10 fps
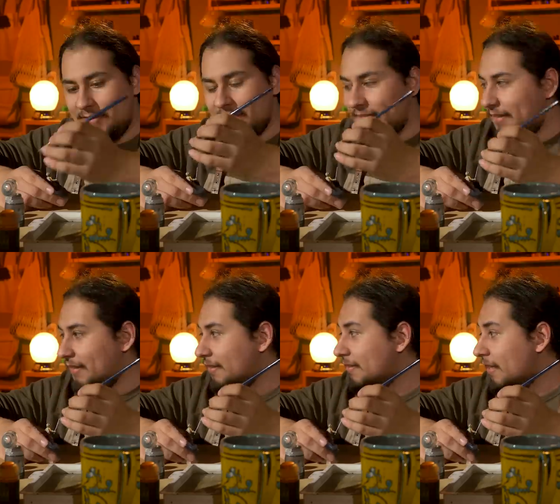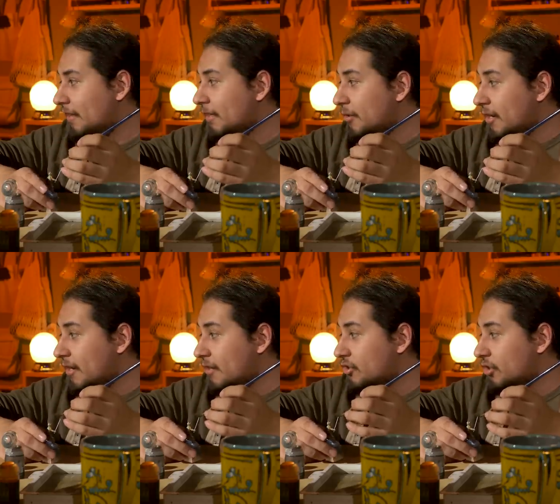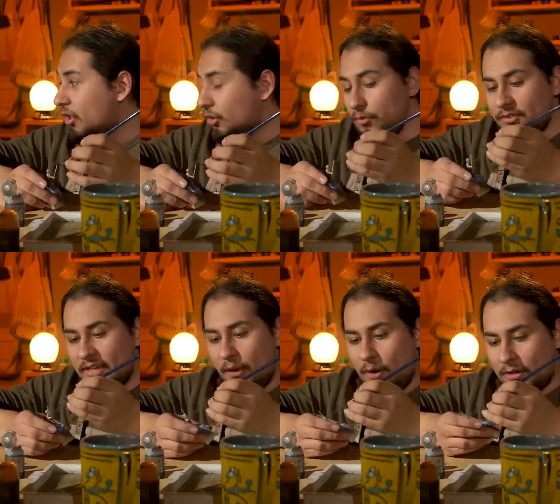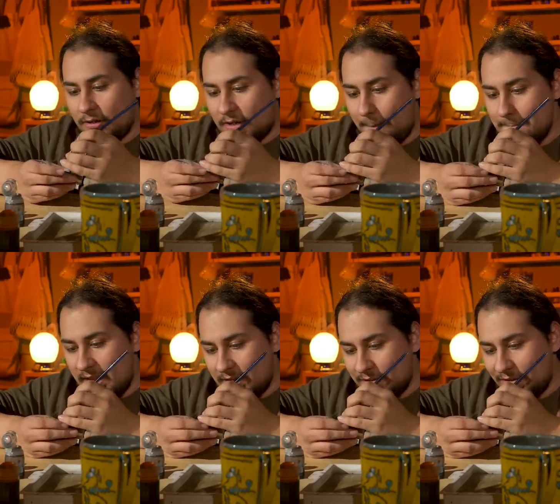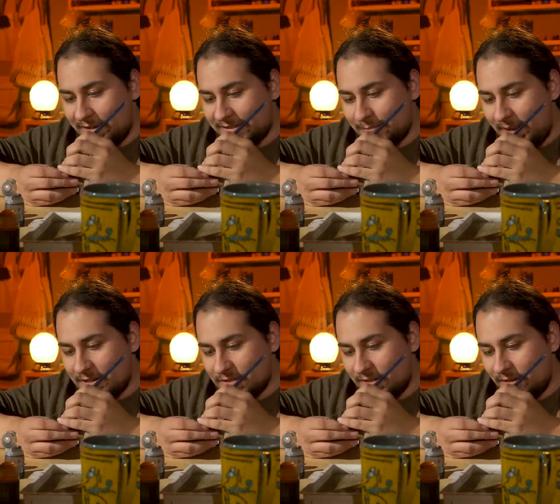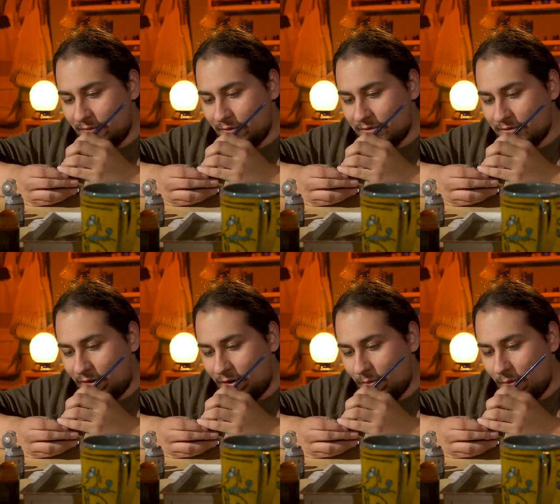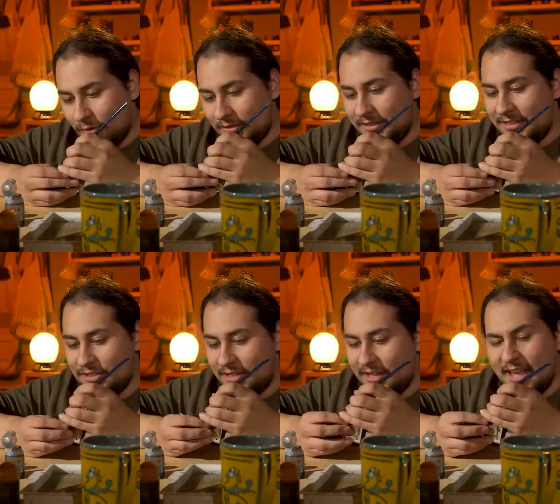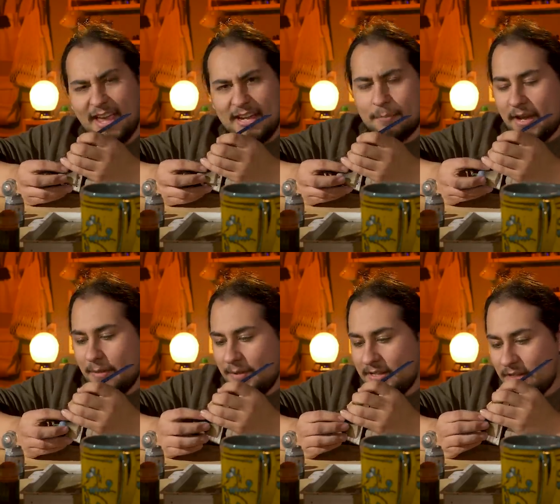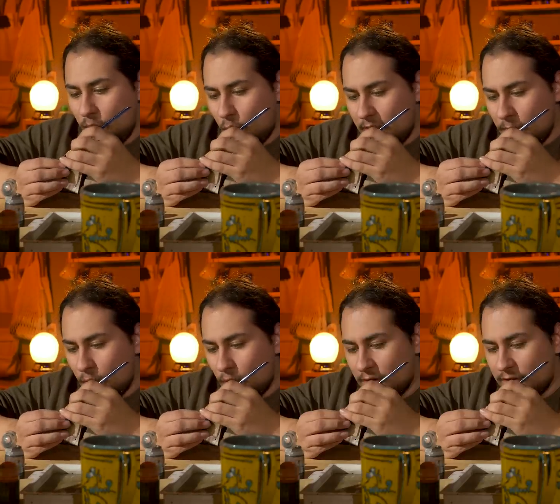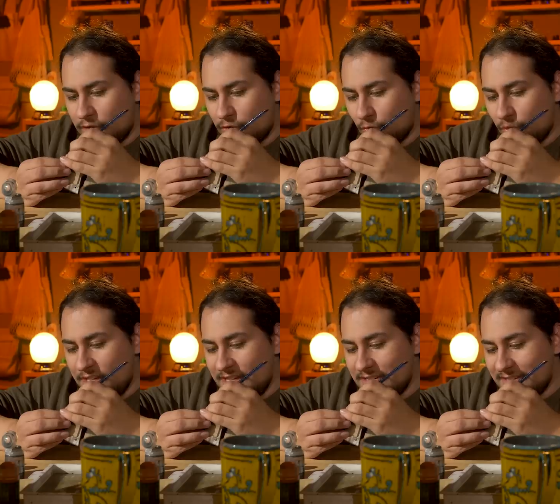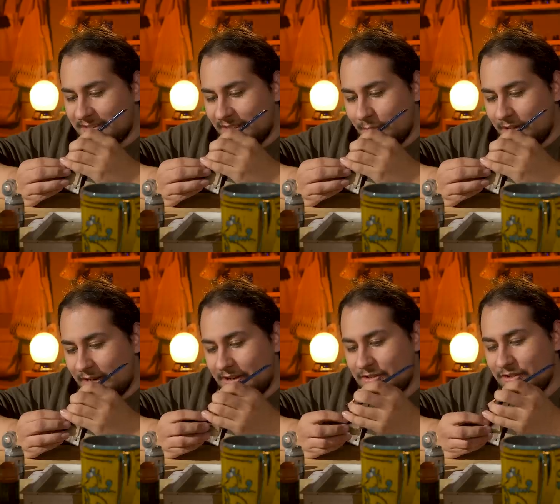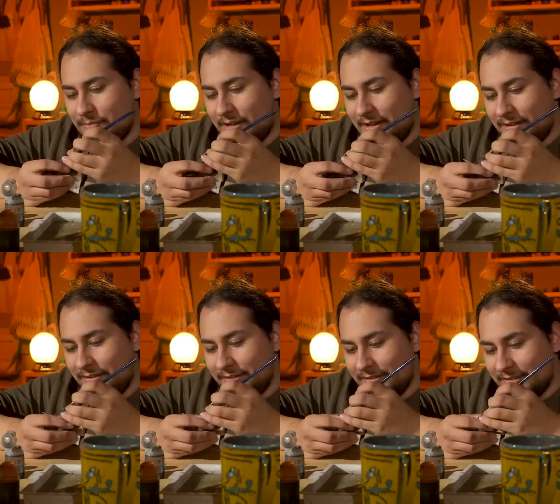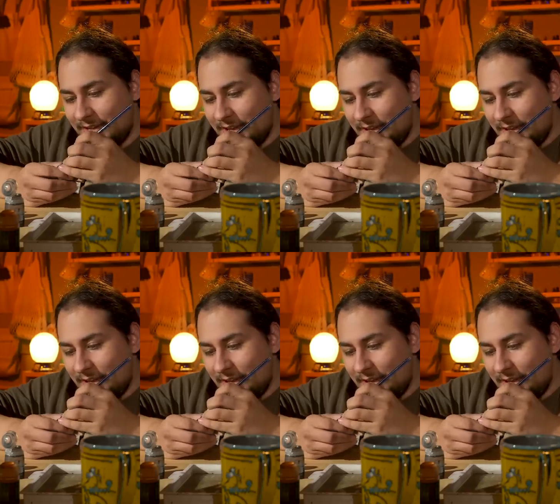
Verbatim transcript: This is limited edition Luke Skywalker Commander expansion for Star Wars Legion. And in my opinion, one of the more egregious limited edition models